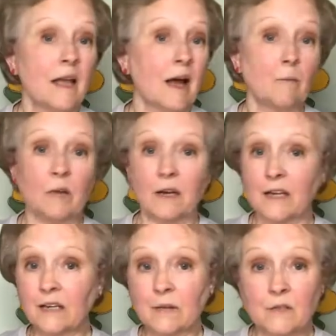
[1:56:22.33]
I'm not
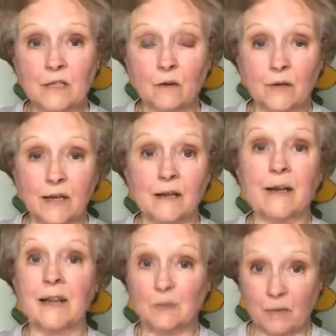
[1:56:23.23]
getting those donated.
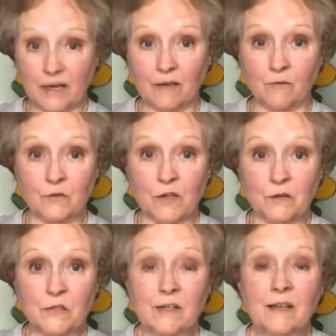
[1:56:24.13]
I am paying for those.